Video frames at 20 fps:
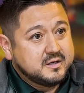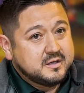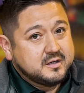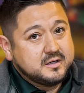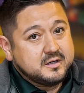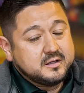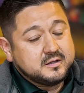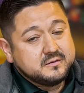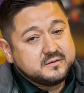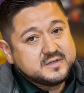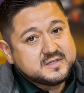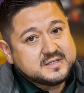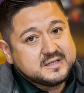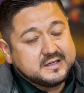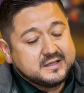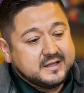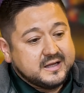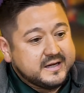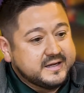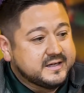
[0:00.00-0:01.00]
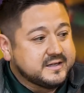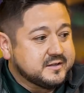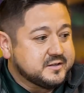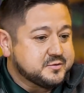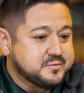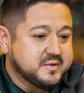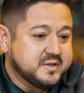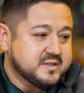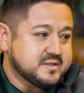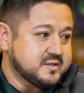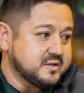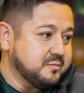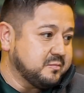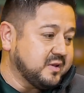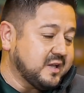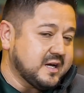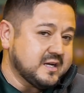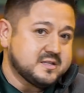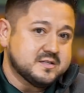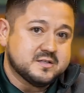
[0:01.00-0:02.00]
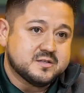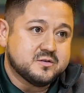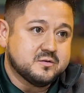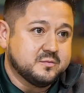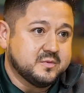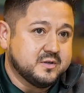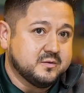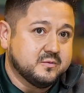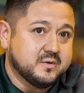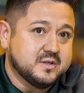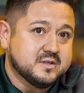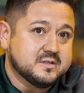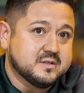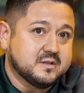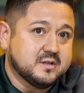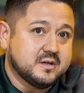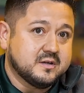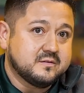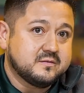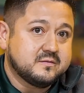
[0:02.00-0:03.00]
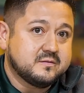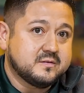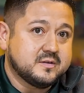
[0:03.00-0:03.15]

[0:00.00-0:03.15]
And the reason I like it is because it applies in so many ways in life,